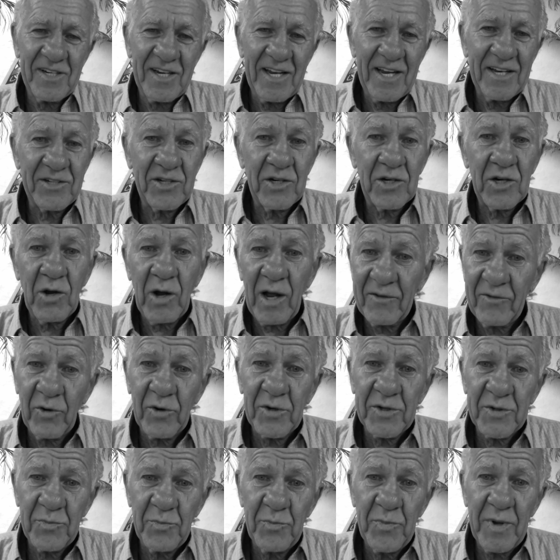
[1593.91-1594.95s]
And I've
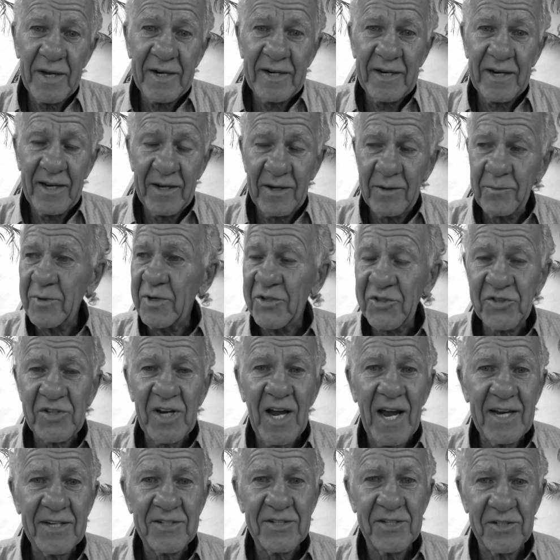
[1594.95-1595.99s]
always been,
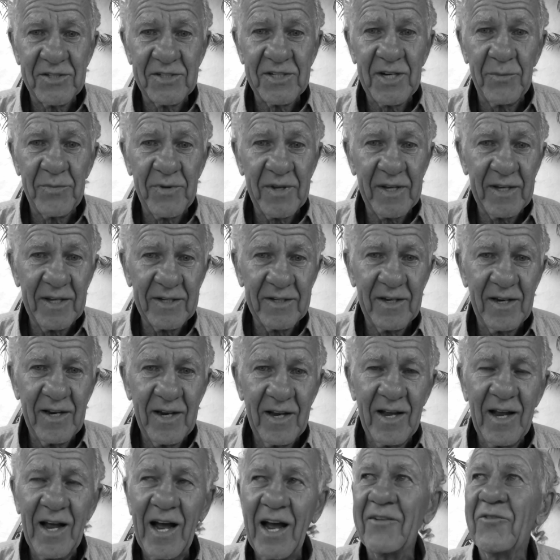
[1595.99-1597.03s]
science is something that
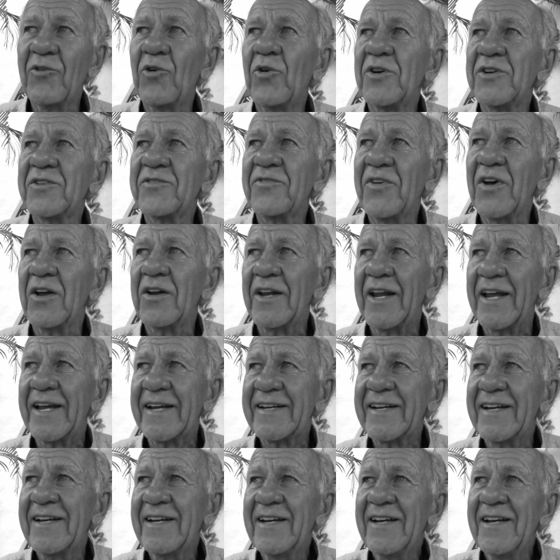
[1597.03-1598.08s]
I've always felt like,
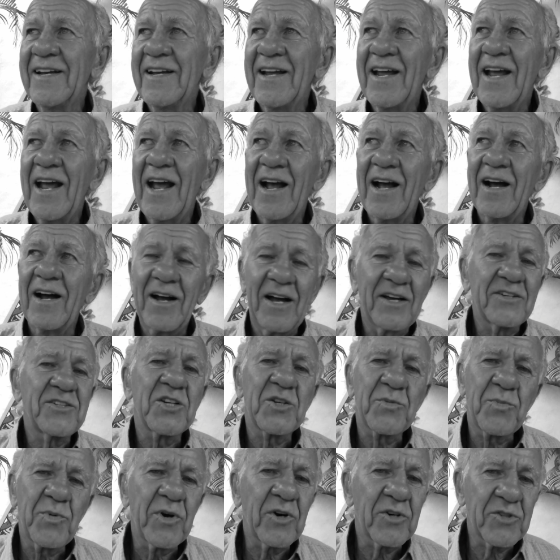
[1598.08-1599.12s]
as a
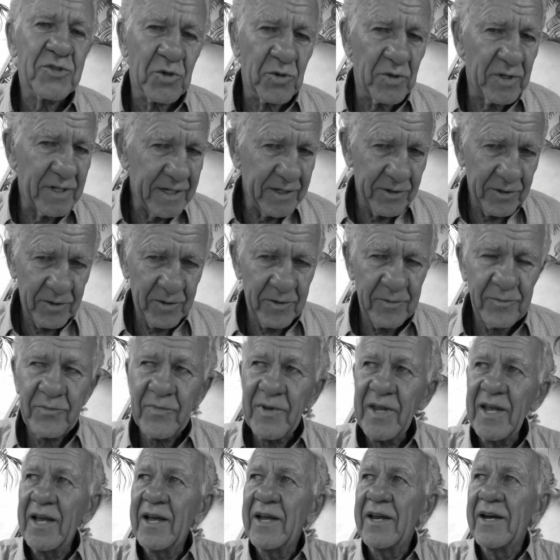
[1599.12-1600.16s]
spiritual leader
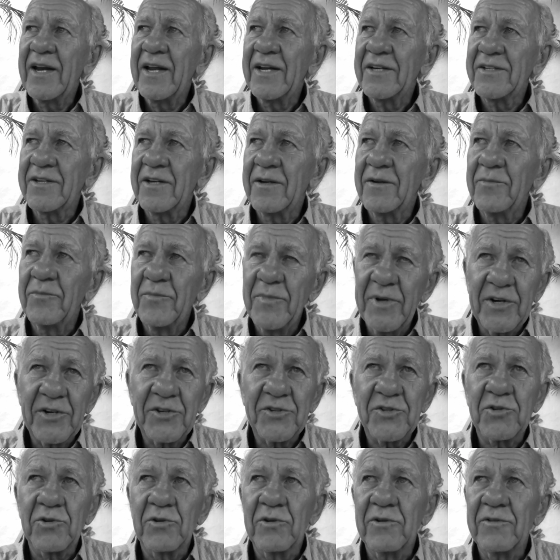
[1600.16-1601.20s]
and as a
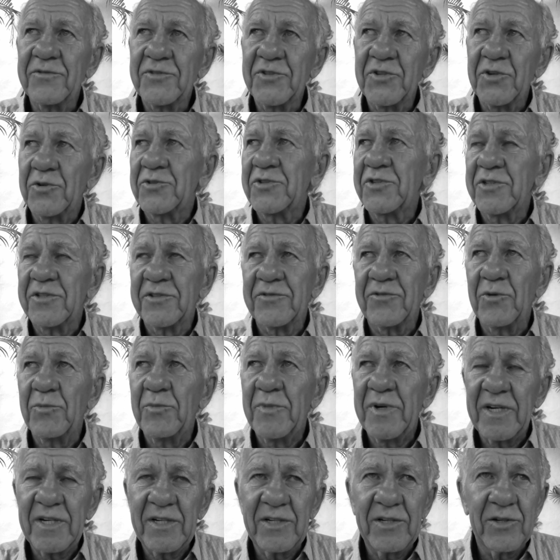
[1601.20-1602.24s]
minister of churches for
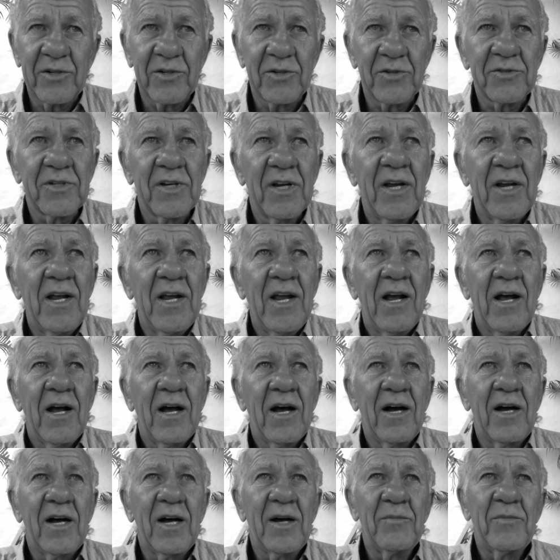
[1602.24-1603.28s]
many years,
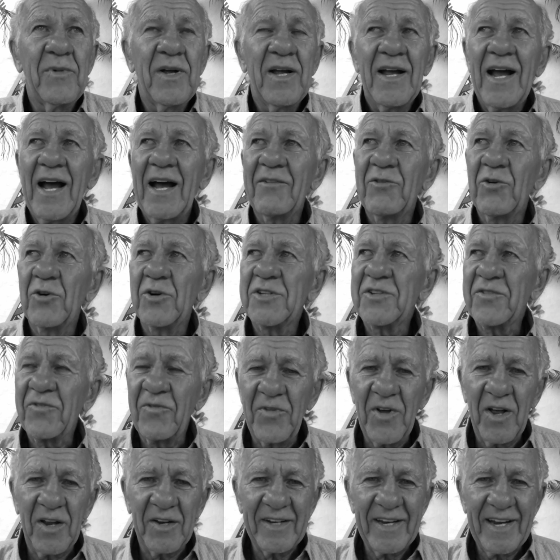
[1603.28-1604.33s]
I've always
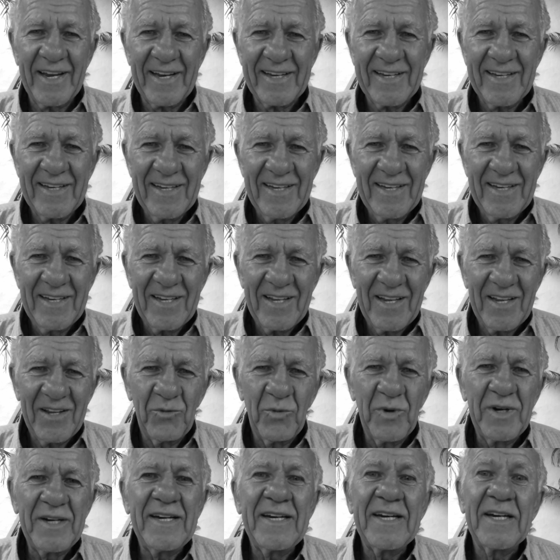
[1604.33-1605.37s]
felt like we
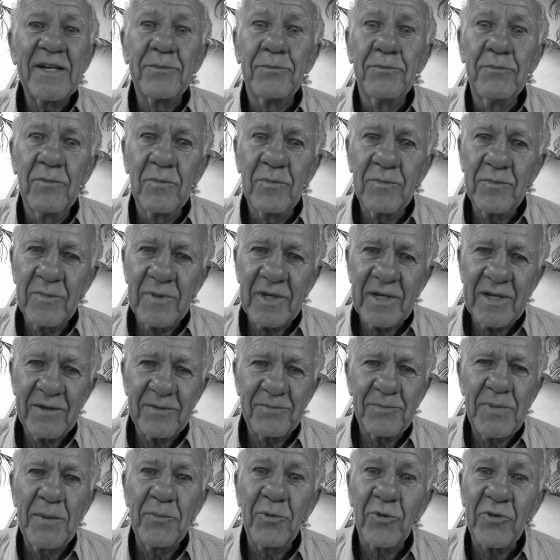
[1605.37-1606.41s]
needed,
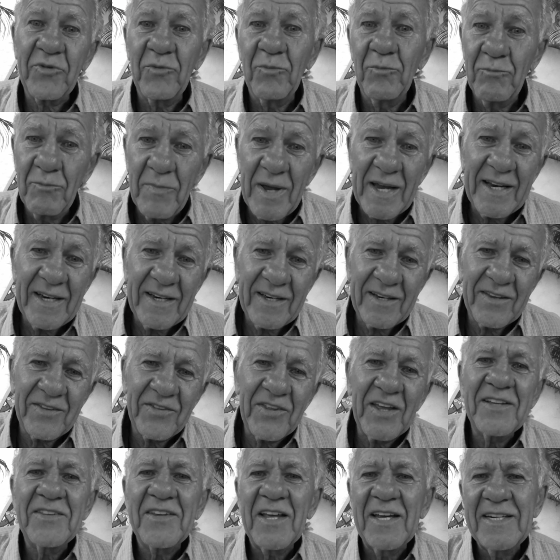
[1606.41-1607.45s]
people may think
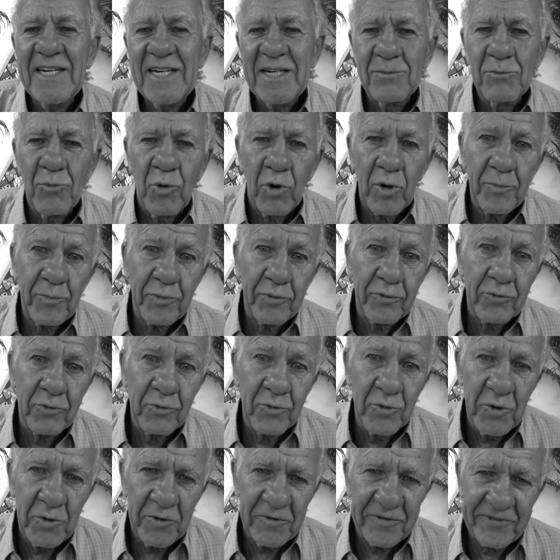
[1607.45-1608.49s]
they need more
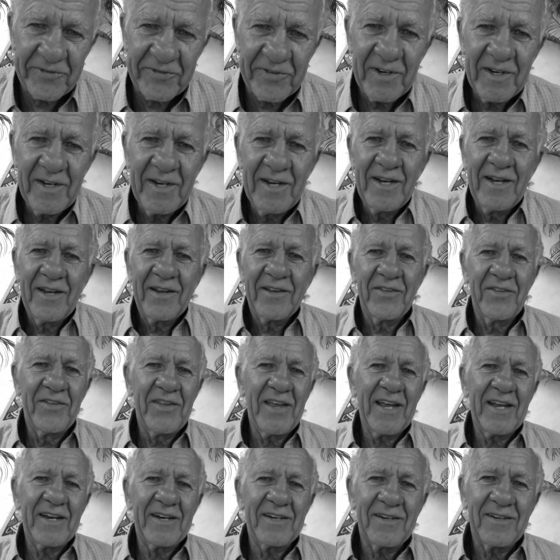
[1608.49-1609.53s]
proof
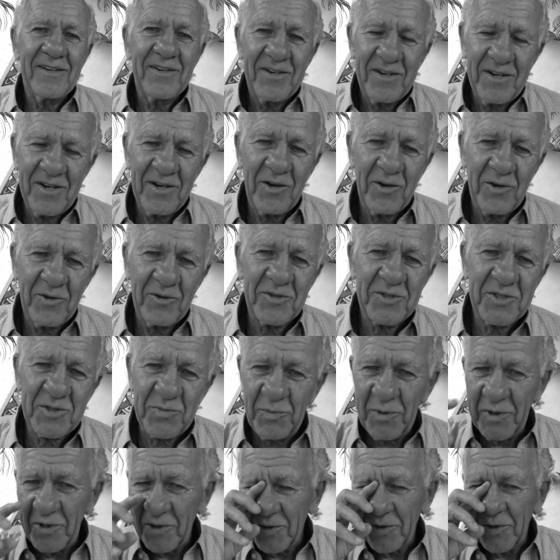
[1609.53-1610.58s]
than,
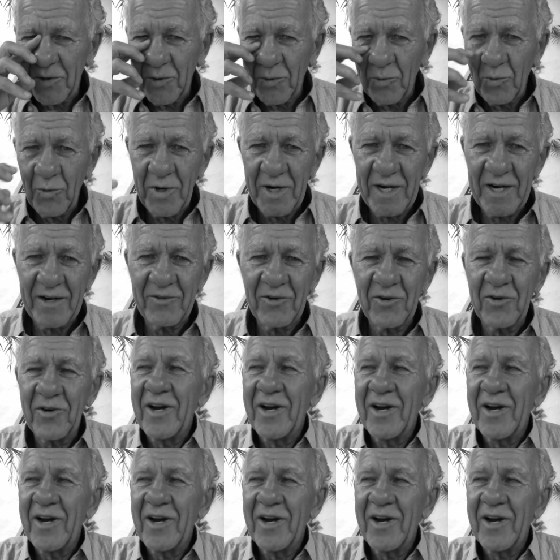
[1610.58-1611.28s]
spirit or whatever.